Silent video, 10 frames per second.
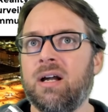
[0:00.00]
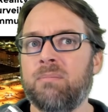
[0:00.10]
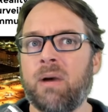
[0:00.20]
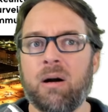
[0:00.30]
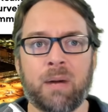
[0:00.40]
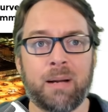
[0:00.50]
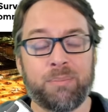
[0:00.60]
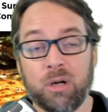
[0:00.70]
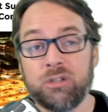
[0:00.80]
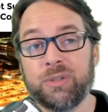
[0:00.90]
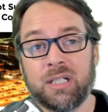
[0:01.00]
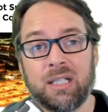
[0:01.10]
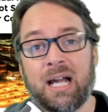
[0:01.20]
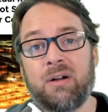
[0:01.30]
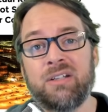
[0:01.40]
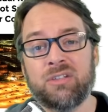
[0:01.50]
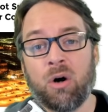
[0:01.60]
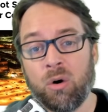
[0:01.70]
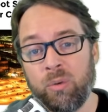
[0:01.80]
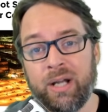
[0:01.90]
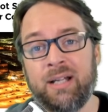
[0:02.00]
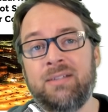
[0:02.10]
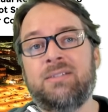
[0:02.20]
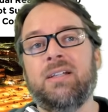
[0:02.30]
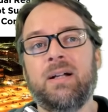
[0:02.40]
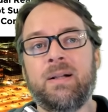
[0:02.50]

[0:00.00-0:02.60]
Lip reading: My approach with the cloud is always